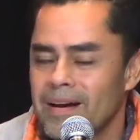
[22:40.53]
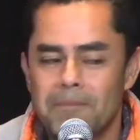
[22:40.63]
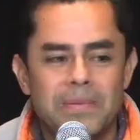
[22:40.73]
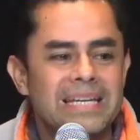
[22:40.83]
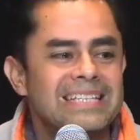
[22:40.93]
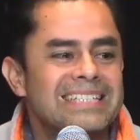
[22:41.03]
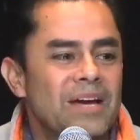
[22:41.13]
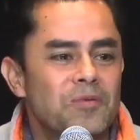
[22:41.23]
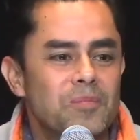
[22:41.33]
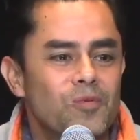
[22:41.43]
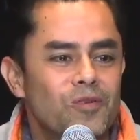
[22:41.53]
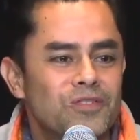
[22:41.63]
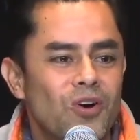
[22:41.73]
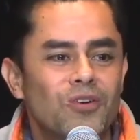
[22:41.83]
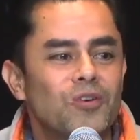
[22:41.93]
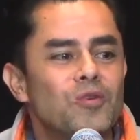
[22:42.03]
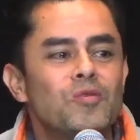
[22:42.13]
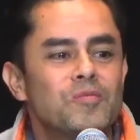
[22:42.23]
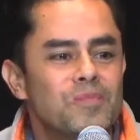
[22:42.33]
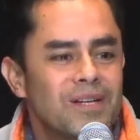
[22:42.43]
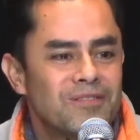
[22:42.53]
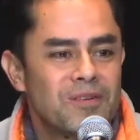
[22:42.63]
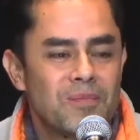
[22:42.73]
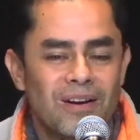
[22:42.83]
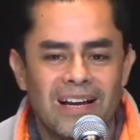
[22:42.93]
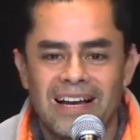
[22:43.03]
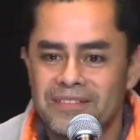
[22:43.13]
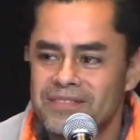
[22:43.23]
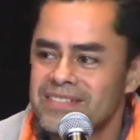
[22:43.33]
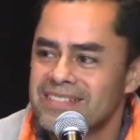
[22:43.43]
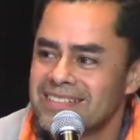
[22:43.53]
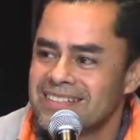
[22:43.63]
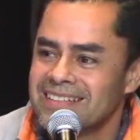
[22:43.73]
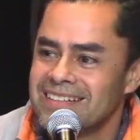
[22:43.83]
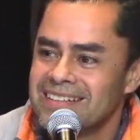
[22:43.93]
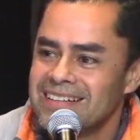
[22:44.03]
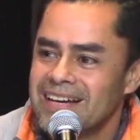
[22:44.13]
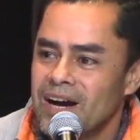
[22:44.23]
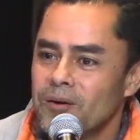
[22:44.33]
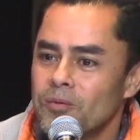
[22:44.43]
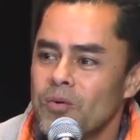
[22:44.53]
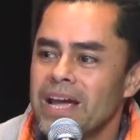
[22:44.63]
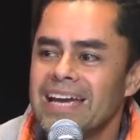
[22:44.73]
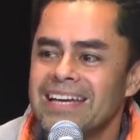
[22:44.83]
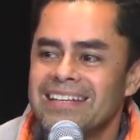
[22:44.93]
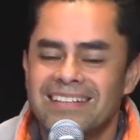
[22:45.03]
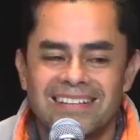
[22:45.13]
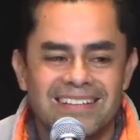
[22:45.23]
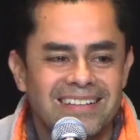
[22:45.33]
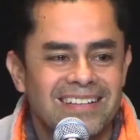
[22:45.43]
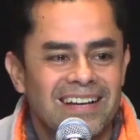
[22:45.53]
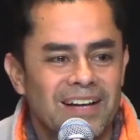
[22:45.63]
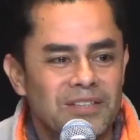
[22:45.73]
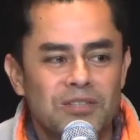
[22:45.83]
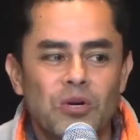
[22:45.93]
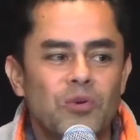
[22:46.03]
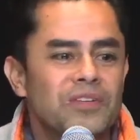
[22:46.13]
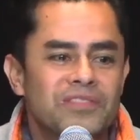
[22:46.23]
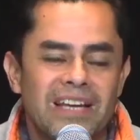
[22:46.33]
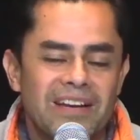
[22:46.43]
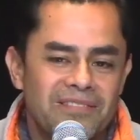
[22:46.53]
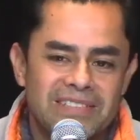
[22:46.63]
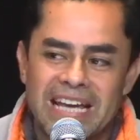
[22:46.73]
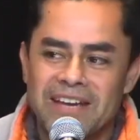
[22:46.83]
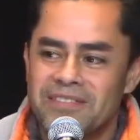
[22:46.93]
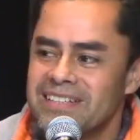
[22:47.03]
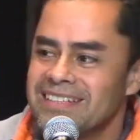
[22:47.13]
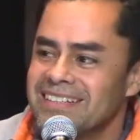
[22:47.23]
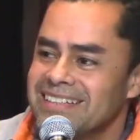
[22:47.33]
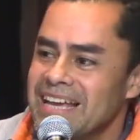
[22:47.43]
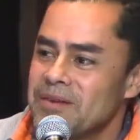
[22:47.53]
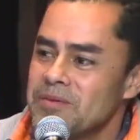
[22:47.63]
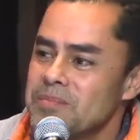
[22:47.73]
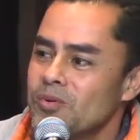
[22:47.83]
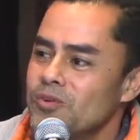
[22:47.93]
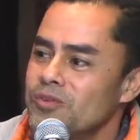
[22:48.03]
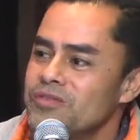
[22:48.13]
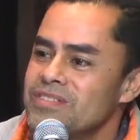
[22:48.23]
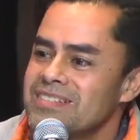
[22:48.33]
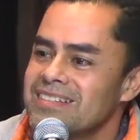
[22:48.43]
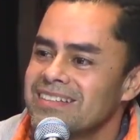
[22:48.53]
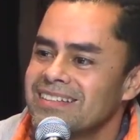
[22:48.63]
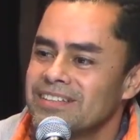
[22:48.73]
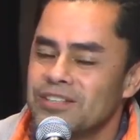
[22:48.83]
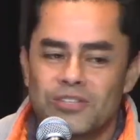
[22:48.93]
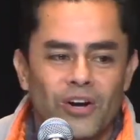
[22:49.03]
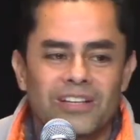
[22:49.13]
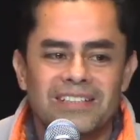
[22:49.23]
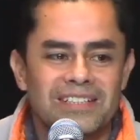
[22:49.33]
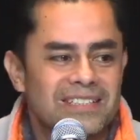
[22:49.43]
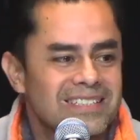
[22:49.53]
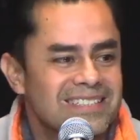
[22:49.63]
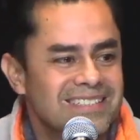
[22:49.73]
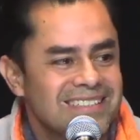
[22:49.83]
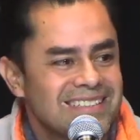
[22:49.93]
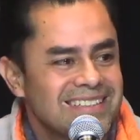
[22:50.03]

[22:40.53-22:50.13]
A peace that removes all gloom from our lives. A reign on the throne of David that removes the darkness,